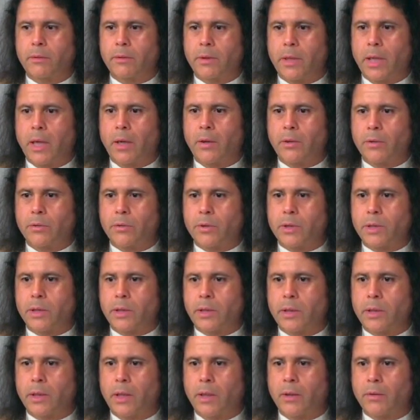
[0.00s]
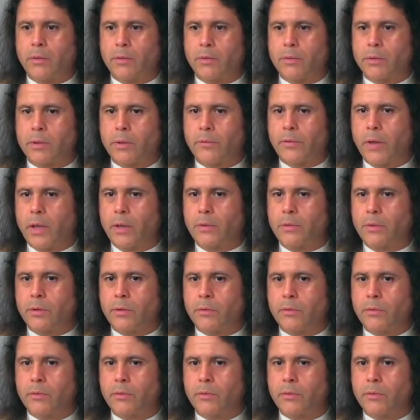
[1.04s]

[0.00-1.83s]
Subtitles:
Now you see others around